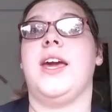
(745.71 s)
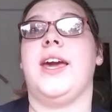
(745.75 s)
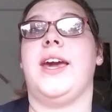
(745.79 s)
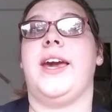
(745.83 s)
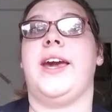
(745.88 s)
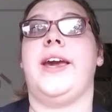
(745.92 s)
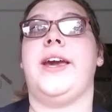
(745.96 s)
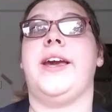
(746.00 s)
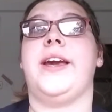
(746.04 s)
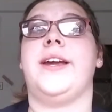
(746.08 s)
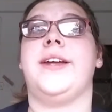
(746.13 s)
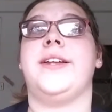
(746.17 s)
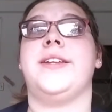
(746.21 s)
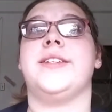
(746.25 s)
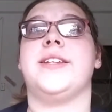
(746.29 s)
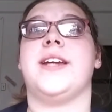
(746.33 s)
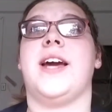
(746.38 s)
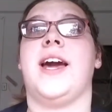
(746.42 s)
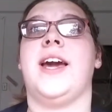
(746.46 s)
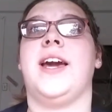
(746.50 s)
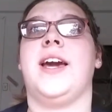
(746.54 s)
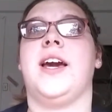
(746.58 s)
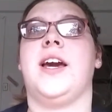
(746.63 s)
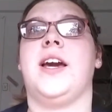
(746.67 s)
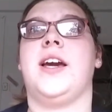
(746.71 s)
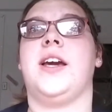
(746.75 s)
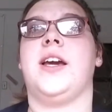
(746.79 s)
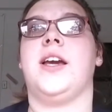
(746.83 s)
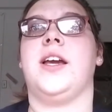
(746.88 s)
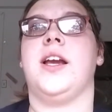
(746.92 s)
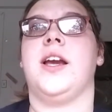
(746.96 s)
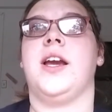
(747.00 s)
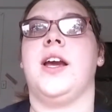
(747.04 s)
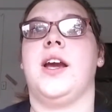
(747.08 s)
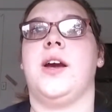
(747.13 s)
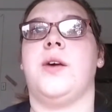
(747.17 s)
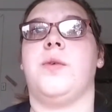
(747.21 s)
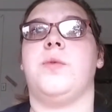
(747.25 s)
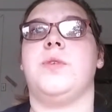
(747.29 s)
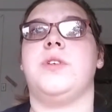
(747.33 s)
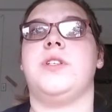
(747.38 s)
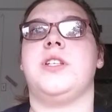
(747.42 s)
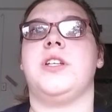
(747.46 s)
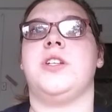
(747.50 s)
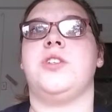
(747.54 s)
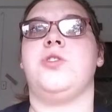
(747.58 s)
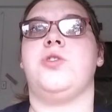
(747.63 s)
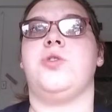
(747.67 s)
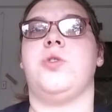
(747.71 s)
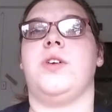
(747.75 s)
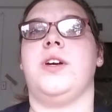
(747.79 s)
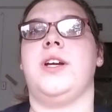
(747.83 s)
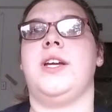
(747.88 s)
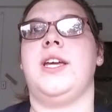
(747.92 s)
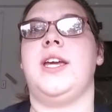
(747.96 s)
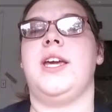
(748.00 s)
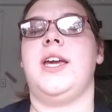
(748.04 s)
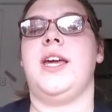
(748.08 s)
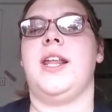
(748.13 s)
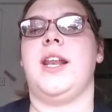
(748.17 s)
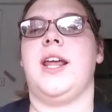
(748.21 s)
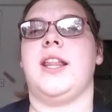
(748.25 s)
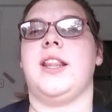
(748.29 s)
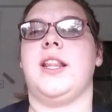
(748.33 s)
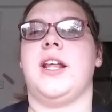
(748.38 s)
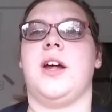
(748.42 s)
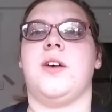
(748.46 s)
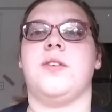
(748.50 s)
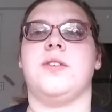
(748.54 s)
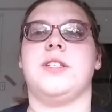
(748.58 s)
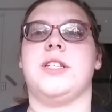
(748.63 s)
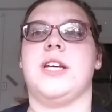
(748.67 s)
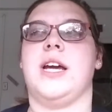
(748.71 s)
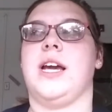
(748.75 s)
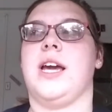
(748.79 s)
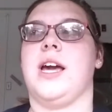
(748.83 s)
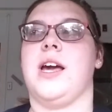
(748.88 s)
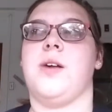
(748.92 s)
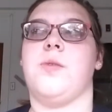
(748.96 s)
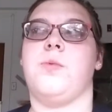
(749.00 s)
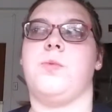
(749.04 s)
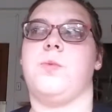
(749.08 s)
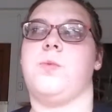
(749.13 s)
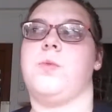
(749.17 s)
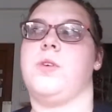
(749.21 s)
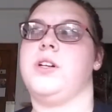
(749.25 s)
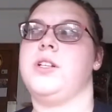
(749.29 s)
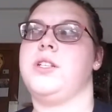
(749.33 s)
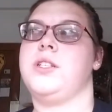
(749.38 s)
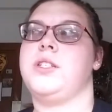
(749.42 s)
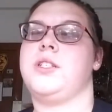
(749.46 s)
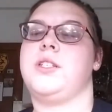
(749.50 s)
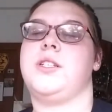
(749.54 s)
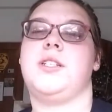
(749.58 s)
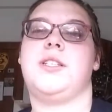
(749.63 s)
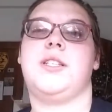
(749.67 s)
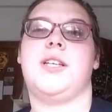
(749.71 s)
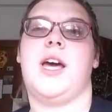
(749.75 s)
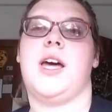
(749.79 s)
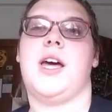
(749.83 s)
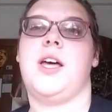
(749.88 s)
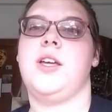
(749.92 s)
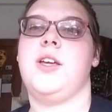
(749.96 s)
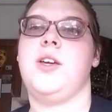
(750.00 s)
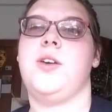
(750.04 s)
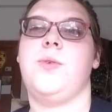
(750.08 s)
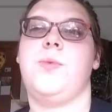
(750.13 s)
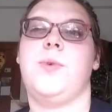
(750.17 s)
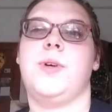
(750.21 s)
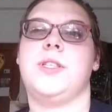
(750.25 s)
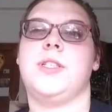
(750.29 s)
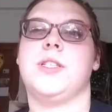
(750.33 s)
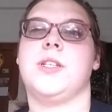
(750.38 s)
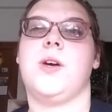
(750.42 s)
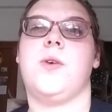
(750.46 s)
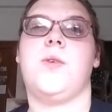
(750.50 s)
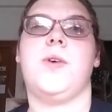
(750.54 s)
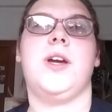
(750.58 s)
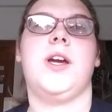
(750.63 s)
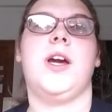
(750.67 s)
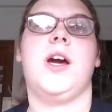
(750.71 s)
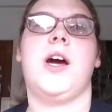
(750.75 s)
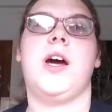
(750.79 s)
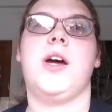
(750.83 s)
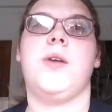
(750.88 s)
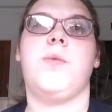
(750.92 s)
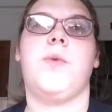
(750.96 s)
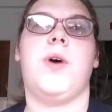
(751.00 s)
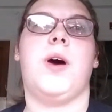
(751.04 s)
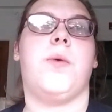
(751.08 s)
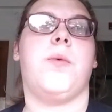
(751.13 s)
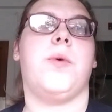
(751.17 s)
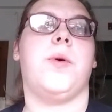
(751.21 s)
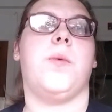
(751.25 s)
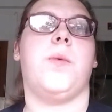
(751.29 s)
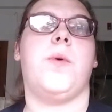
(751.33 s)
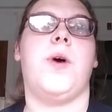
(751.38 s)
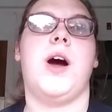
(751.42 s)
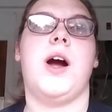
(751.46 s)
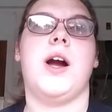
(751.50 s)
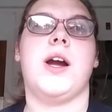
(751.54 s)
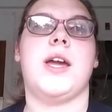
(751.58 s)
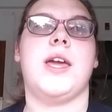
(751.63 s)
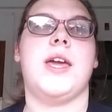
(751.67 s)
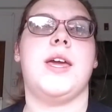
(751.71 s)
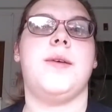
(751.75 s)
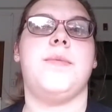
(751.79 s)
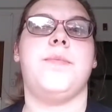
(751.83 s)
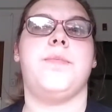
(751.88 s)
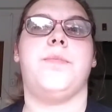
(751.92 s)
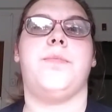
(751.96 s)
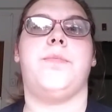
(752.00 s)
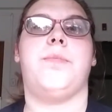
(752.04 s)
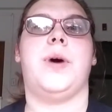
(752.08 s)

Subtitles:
and I was enjoying it, and I was like, I want to tell you what's going on while we're walking,